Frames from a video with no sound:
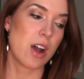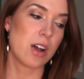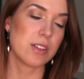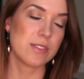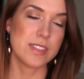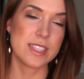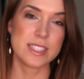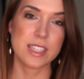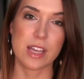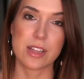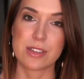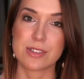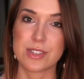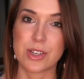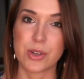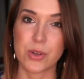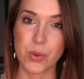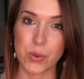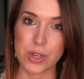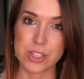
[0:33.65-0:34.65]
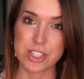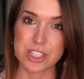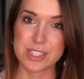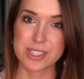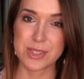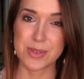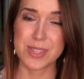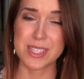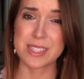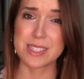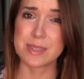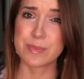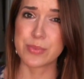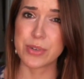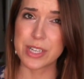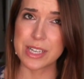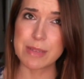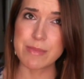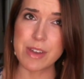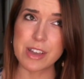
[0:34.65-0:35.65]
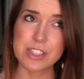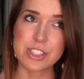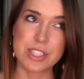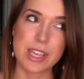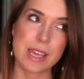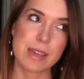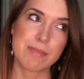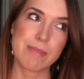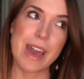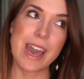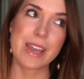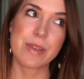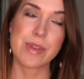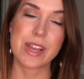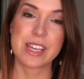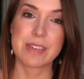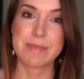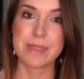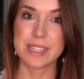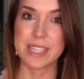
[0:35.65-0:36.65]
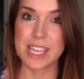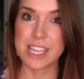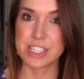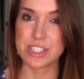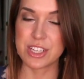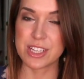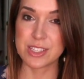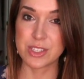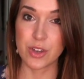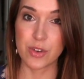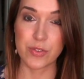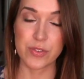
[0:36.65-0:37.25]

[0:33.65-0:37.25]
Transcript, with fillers: All of these colors are gorgeous, so this is pretty much like my recommendations.